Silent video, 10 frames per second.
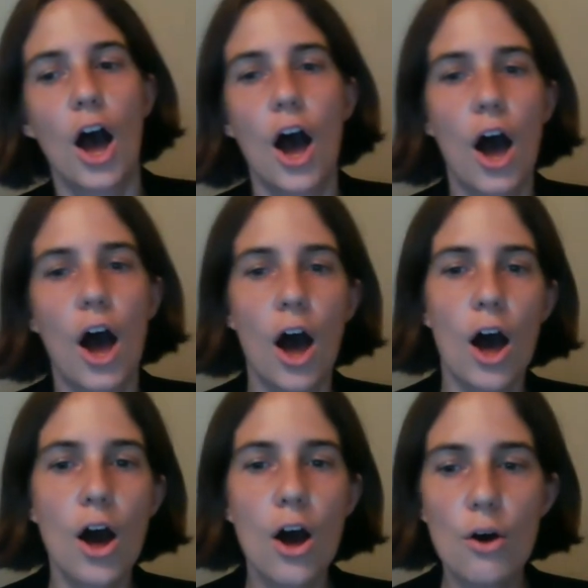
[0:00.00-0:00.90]
2.
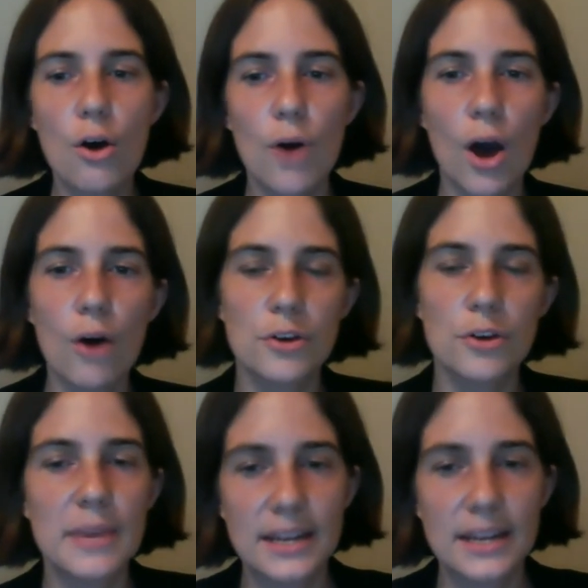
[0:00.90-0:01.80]
Oh, you
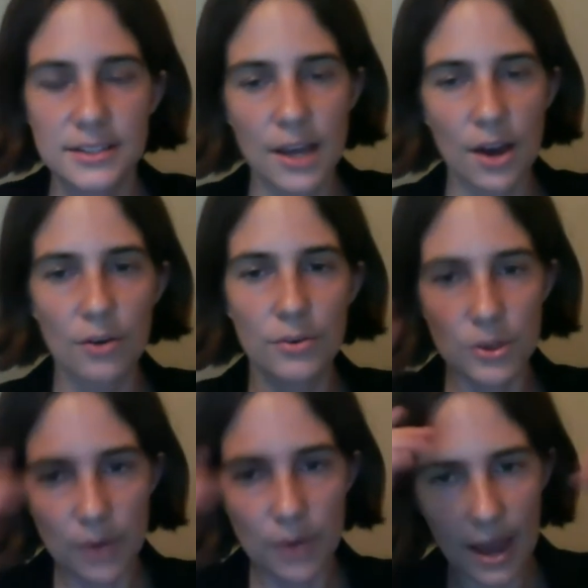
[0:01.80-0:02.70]
mean, so
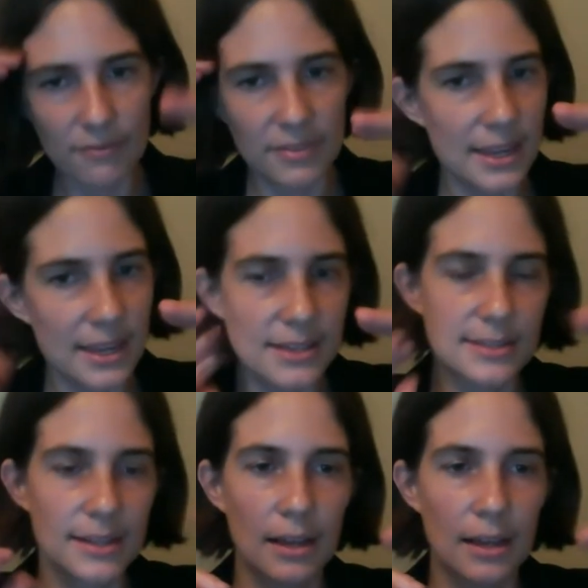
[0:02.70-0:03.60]
you have these
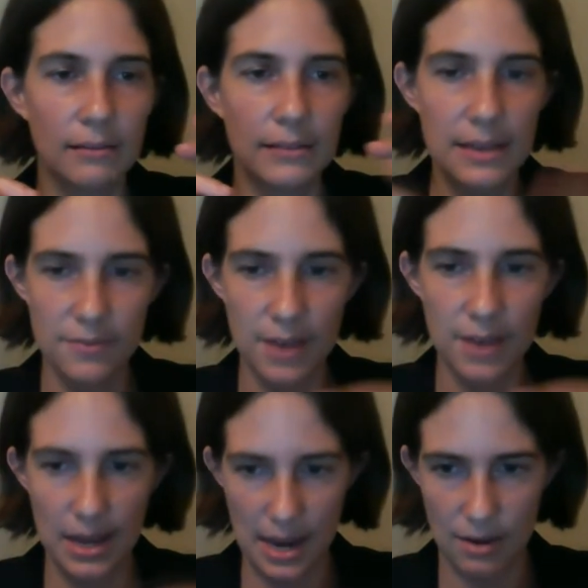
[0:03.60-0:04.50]
leaf
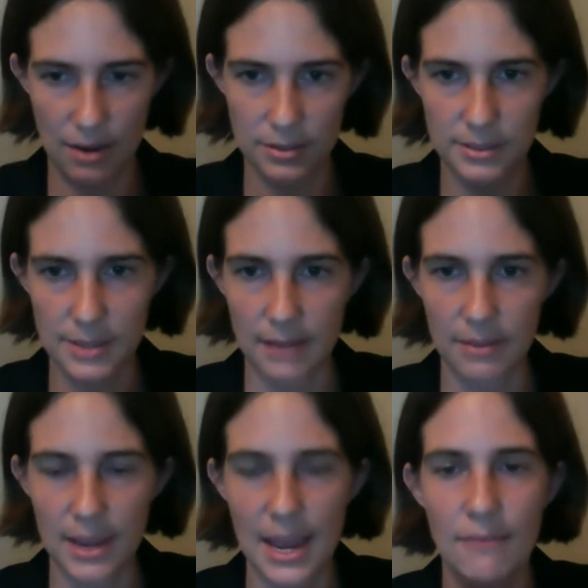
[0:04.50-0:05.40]
cutouts, and
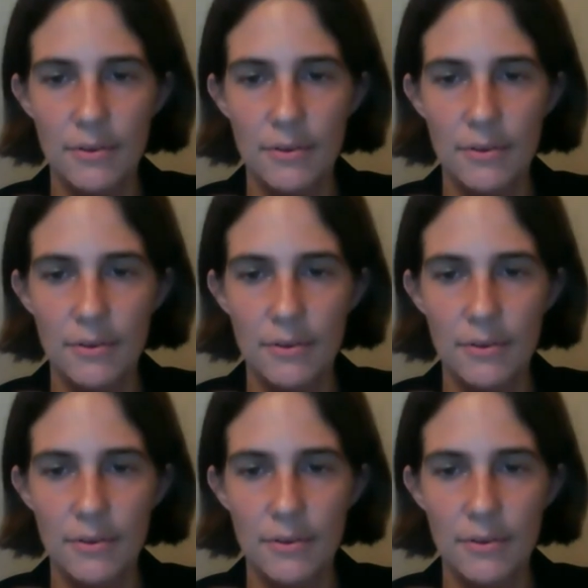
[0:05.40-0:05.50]
they have the